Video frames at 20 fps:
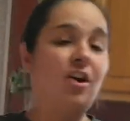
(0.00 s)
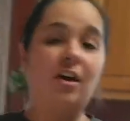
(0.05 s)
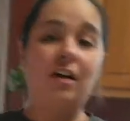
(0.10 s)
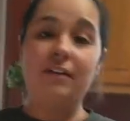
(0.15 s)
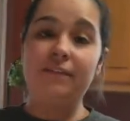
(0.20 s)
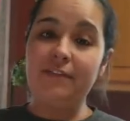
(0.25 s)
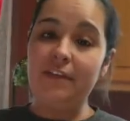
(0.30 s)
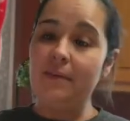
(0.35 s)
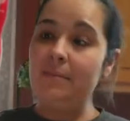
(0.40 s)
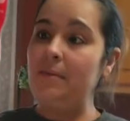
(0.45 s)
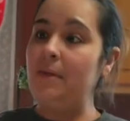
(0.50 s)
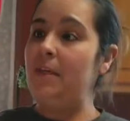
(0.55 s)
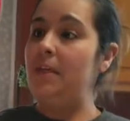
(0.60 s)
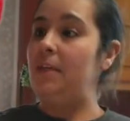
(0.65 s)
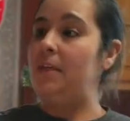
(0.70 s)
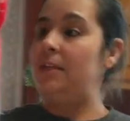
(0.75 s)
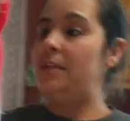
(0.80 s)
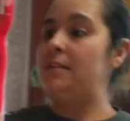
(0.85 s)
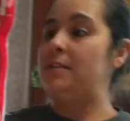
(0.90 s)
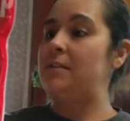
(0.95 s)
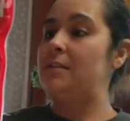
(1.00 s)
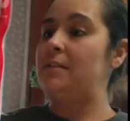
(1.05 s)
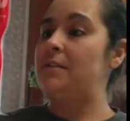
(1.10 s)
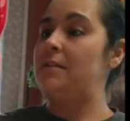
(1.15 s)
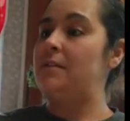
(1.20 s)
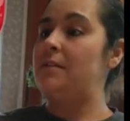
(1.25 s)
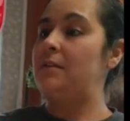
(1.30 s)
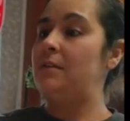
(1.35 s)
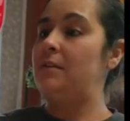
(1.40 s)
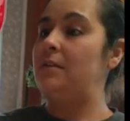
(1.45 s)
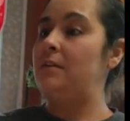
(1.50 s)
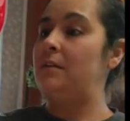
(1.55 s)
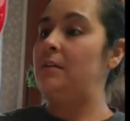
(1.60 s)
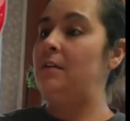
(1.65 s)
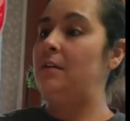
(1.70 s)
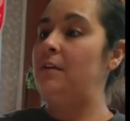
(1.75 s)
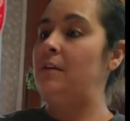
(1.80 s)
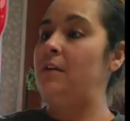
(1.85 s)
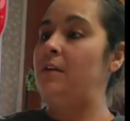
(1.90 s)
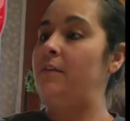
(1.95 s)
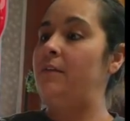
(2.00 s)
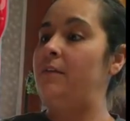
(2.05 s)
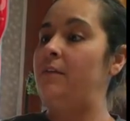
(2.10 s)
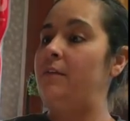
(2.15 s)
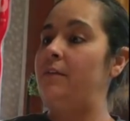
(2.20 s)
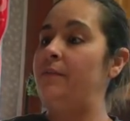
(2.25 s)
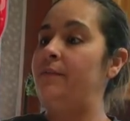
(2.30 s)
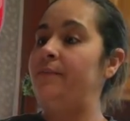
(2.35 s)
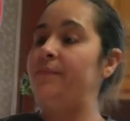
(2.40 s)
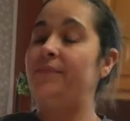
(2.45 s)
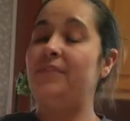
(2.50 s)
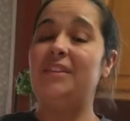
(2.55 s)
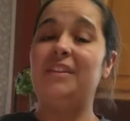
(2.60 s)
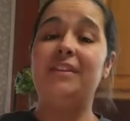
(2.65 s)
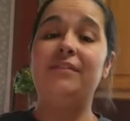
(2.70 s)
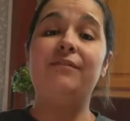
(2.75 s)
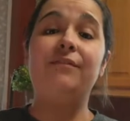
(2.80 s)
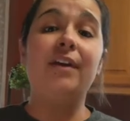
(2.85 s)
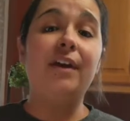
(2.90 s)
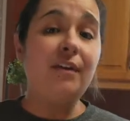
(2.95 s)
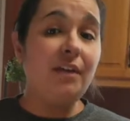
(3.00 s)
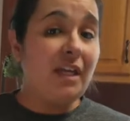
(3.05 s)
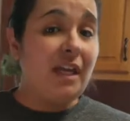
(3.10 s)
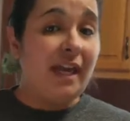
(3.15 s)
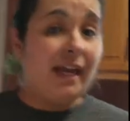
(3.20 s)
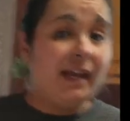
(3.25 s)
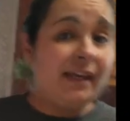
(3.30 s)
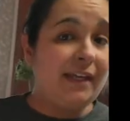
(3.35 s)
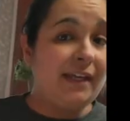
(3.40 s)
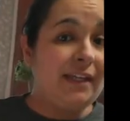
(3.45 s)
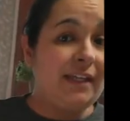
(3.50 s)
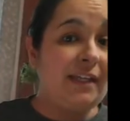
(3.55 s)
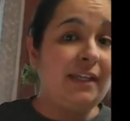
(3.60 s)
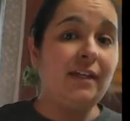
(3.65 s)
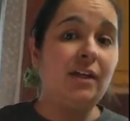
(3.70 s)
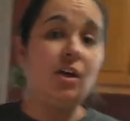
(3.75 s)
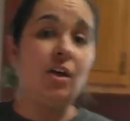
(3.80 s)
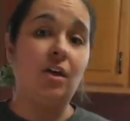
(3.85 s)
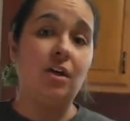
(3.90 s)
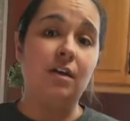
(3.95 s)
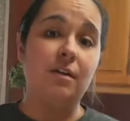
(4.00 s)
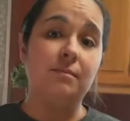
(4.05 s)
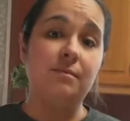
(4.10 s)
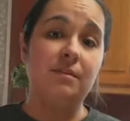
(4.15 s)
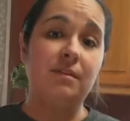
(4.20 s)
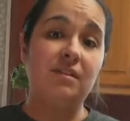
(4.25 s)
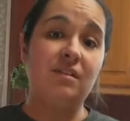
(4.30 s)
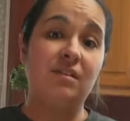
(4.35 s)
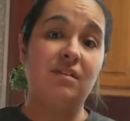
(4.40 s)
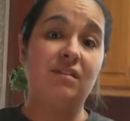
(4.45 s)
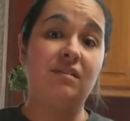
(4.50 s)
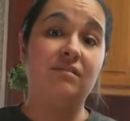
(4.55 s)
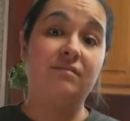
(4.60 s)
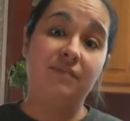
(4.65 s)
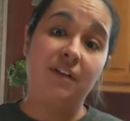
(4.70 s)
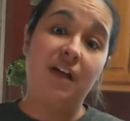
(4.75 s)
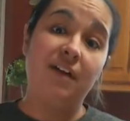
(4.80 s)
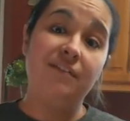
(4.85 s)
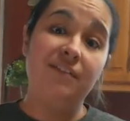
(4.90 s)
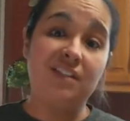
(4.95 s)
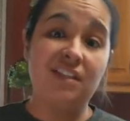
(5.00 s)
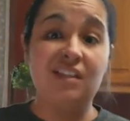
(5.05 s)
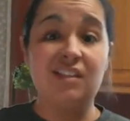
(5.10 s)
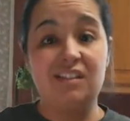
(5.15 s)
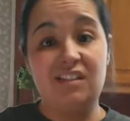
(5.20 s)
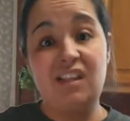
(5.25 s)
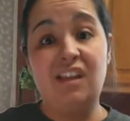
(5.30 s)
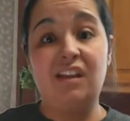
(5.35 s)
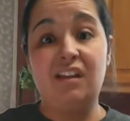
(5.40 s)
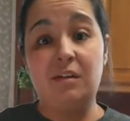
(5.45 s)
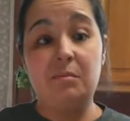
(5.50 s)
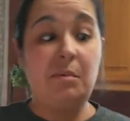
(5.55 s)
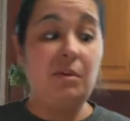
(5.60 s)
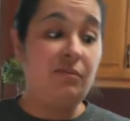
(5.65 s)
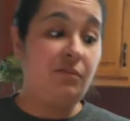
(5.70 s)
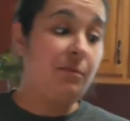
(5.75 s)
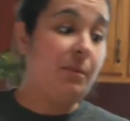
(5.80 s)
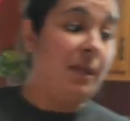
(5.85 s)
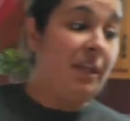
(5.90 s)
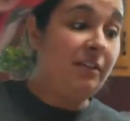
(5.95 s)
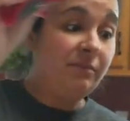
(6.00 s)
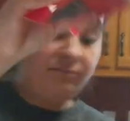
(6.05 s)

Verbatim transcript: Coffee beans. To eat. Very high in carbs, so obviously this ain't gonna be for me.